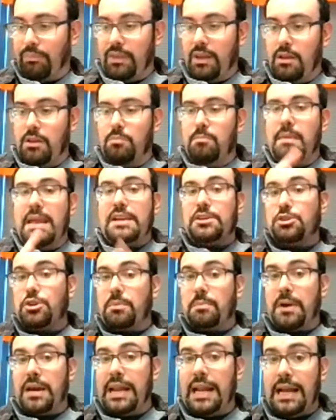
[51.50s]
Make sure
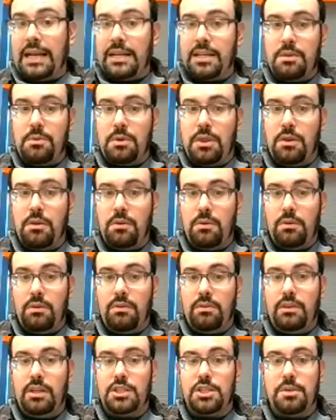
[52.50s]
to bring an ID with you.
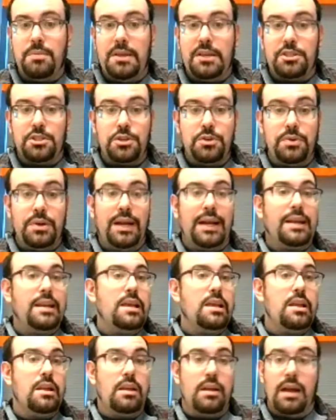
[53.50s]
This could be a student
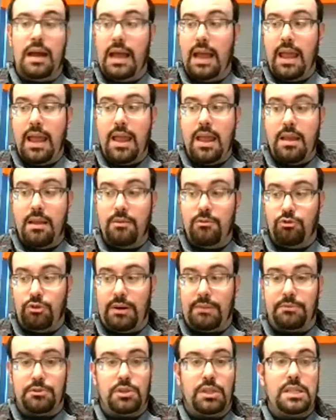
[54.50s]
ID, a
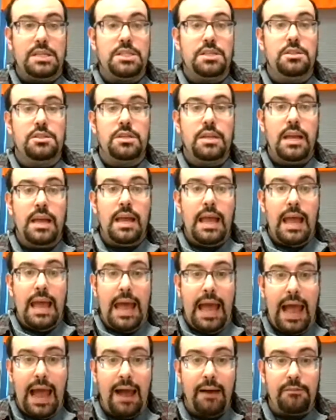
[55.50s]
driver's license,
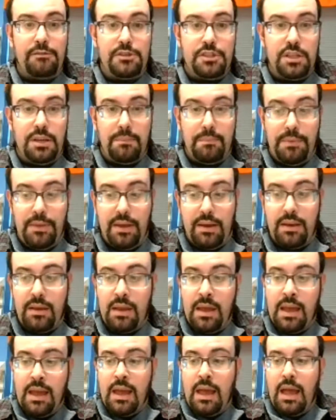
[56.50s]
have something.
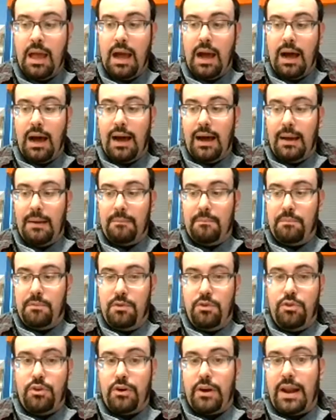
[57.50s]

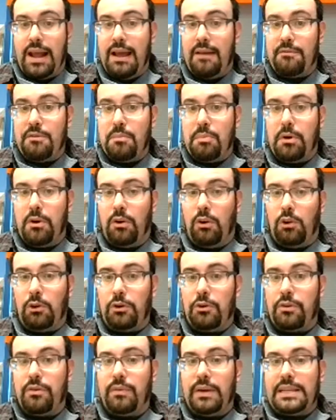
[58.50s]
They're going to have you put all
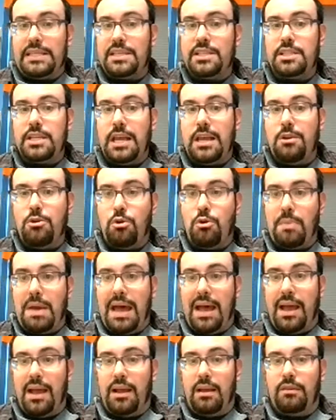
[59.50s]
your devices in your
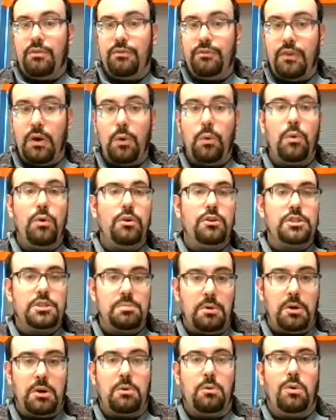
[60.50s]
bag, phone,
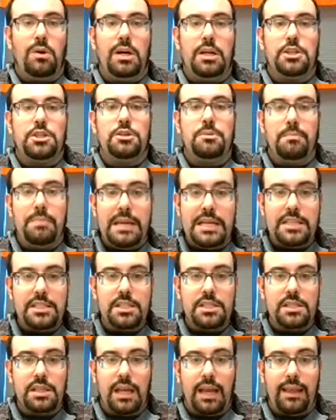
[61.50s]
smartwatch,
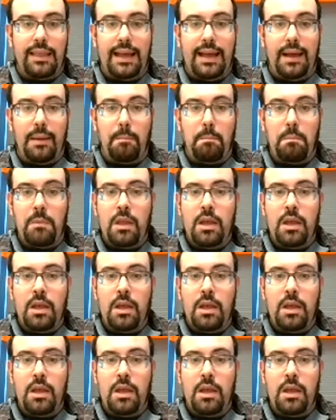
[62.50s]
pieces like that.